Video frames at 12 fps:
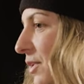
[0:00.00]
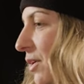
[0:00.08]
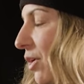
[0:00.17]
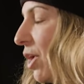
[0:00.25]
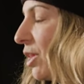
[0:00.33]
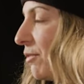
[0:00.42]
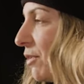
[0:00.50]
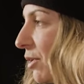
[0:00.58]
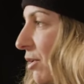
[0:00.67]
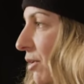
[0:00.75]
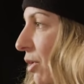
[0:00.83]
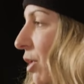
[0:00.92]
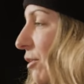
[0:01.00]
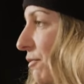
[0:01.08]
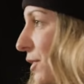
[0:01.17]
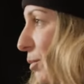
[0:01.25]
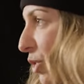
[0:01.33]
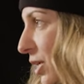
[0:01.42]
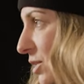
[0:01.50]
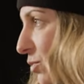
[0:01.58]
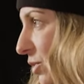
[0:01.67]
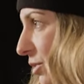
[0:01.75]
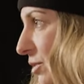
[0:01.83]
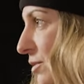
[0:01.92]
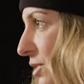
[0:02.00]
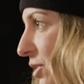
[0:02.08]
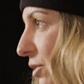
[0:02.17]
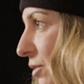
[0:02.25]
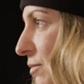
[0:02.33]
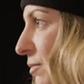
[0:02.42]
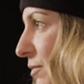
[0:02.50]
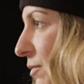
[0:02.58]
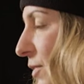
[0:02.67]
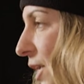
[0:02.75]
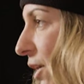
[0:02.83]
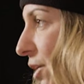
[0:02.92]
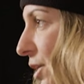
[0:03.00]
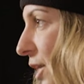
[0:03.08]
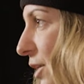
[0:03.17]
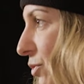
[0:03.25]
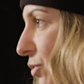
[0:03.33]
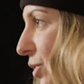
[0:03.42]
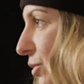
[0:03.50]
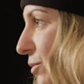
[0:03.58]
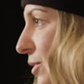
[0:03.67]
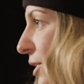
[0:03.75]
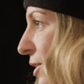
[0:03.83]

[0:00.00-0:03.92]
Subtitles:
all of the brands will still carry that through.